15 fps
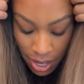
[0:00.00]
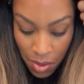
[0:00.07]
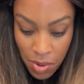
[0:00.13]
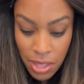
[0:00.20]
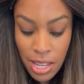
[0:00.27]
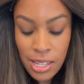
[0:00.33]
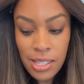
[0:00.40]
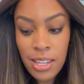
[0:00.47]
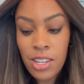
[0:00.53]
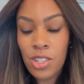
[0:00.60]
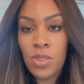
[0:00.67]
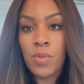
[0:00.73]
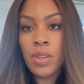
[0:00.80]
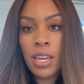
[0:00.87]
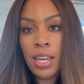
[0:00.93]
anyone that
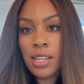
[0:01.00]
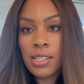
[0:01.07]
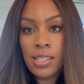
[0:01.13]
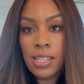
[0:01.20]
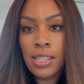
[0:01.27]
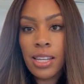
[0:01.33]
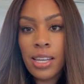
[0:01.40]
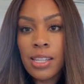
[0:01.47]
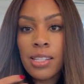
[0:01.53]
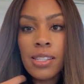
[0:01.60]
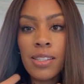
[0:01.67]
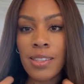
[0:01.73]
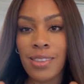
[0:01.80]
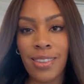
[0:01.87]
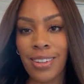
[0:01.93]
says you can't see
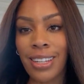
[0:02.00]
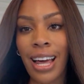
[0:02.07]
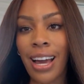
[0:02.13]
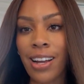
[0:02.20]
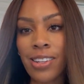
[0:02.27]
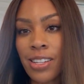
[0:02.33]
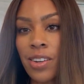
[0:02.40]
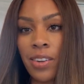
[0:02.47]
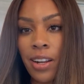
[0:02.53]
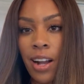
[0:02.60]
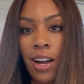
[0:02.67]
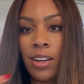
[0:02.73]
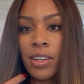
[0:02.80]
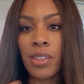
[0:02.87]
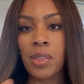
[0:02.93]
lace, they're liars.
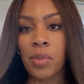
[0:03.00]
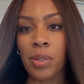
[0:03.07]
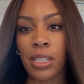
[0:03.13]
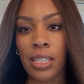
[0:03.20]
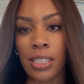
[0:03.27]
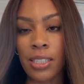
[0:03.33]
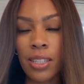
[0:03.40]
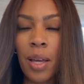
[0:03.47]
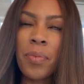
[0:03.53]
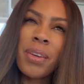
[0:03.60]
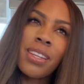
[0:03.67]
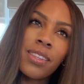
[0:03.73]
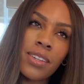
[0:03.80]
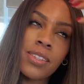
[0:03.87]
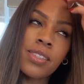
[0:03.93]
I don't care how good the wig
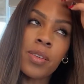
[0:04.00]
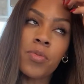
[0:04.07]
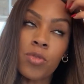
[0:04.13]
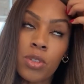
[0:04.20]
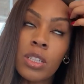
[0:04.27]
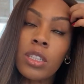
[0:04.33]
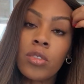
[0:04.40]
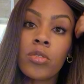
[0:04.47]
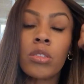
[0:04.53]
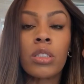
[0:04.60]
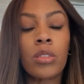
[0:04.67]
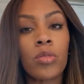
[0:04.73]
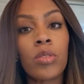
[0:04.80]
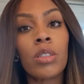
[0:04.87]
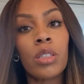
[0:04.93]
is. I mean, there's some
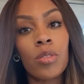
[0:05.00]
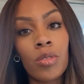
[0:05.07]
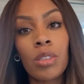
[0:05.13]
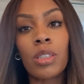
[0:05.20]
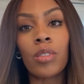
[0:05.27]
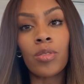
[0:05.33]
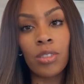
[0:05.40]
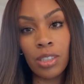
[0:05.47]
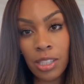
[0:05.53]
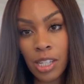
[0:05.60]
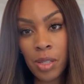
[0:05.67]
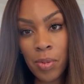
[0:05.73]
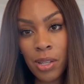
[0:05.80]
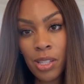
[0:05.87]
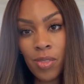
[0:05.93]

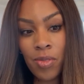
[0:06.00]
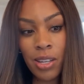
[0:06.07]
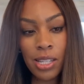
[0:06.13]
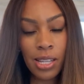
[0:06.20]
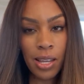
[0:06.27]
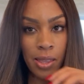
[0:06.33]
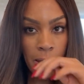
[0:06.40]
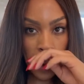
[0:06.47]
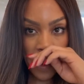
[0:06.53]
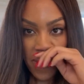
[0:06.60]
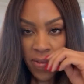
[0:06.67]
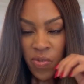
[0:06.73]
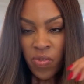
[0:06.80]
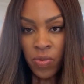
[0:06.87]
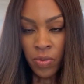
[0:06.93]
really expensive wigs out
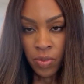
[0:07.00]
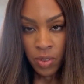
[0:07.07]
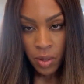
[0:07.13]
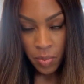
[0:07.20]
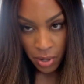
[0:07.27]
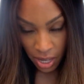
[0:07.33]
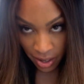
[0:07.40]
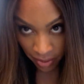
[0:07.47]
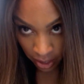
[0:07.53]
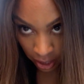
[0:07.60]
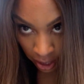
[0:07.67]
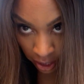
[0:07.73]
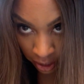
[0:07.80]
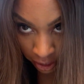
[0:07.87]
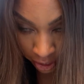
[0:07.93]
there, but
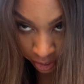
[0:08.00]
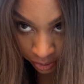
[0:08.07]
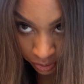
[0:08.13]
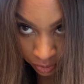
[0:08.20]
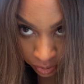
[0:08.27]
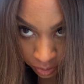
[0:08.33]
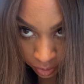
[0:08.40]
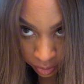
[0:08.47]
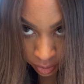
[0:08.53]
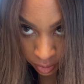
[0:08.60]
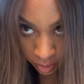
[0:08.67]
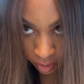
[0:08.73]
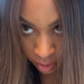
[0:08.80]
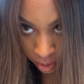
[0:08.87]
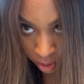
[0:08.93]
even here,
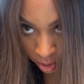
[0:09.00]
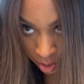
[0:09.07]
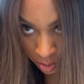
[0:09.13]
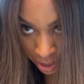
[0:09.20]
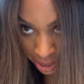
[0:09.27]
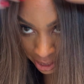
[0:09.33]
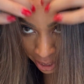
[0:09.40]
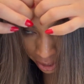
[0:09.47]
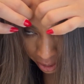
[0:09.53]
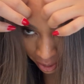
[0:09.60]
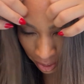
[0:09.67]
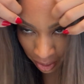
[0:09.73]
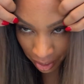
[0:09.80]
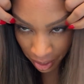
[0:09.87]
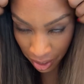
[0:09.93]
you can
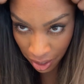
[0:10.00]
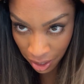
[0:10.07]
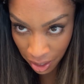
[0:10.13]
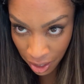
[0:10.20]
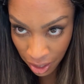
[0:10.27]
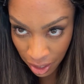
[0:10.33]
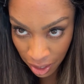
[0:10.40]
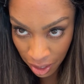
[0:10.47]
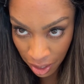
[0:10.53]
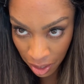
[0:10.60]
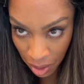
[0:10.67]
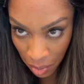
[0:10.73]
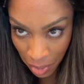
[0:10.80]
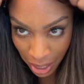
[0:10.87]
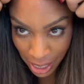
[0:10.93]
see it,
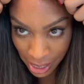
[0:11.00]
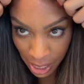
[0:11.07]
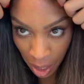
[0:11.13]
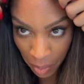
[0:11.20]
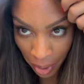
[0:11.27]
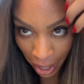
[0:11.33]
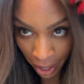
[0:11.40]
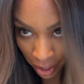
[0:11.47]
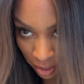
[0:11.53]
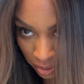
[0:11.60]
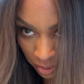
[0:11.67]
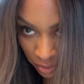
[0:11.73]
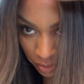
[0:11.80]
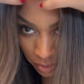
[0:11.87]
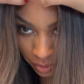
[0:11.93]
but it's not
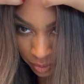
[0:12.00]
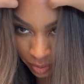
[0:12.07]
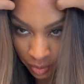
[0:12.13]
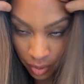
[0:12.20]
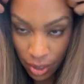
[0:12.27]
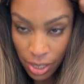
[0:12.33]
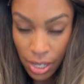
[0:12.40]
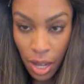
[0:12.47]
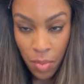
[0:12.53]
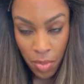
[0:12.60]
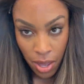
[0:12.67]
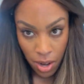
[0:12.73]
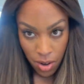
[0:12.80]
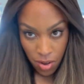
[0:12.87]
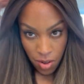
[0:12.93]
bad.
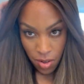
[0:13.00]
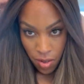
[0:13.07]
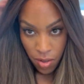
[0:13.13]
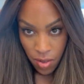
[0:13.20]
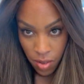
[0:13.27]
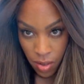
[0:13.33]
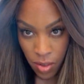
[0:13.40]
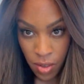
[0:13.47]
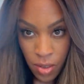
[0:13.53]
It's not bad at all.